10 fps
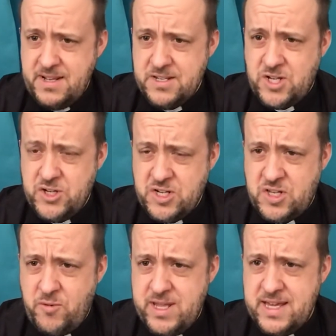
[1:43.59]
So just
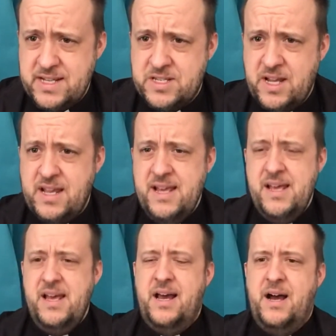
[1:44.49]
three things that
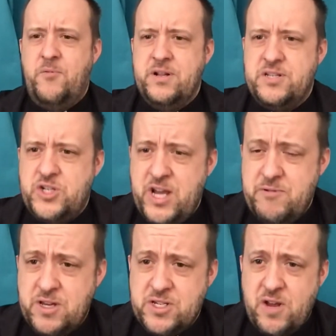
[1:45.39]
I wanted to share
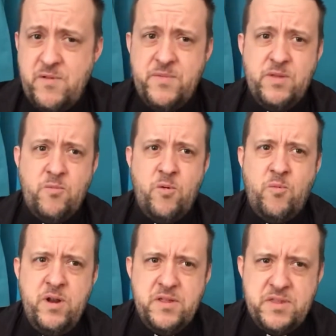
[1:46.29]
with you. So
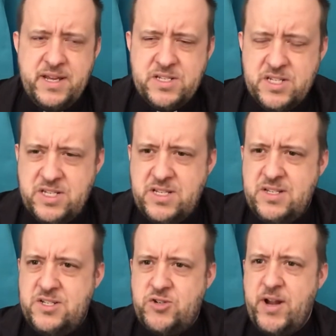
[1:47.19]
one of the things that's
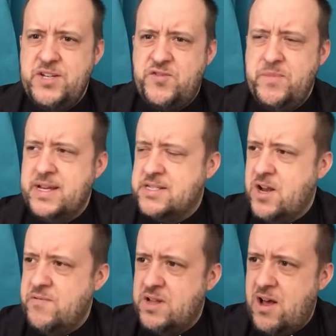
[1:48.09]
strange for me is that
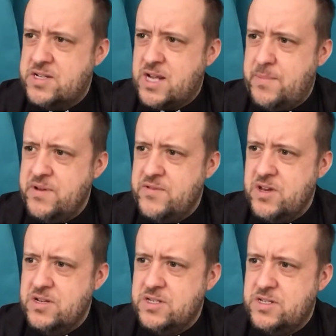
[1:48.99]
over the last couple of
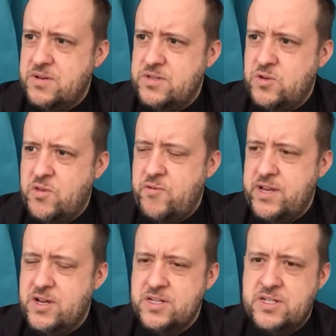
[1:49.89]
years, 2 or 3
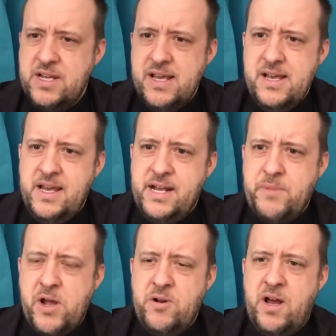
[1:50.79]
years in
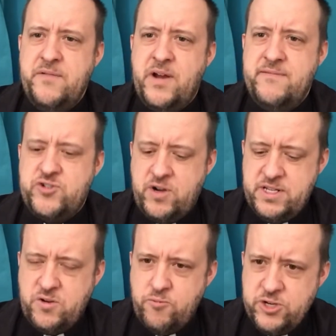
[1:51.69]
my own life, I have tried
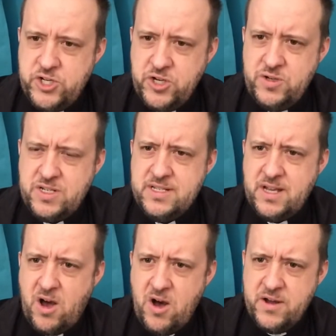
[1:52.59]
to reduce and to
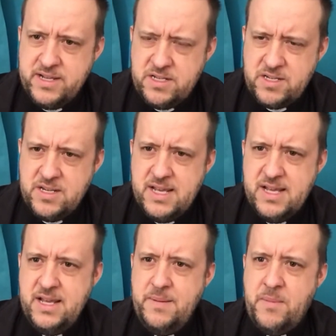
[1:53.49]
harness
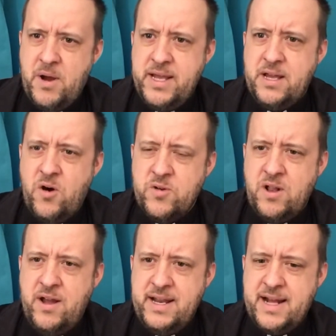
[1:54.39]
my
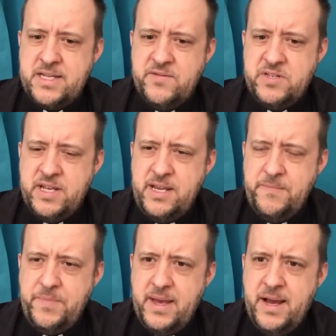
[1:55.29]
online activity
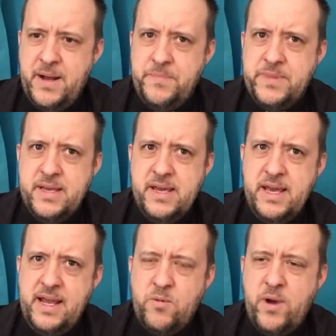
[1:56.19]

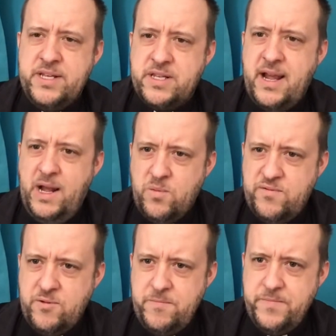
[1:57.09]
in ways that are
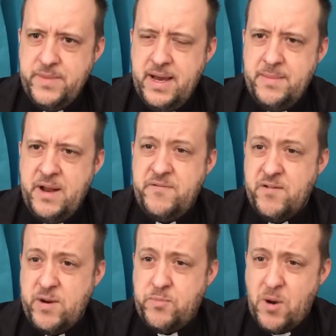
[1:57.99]
helpful. I felt
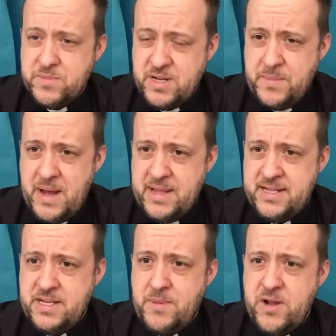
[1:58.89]
very prompted about
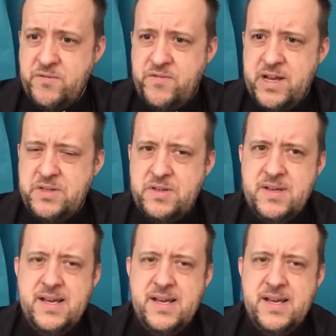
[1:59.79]
that in my own faith.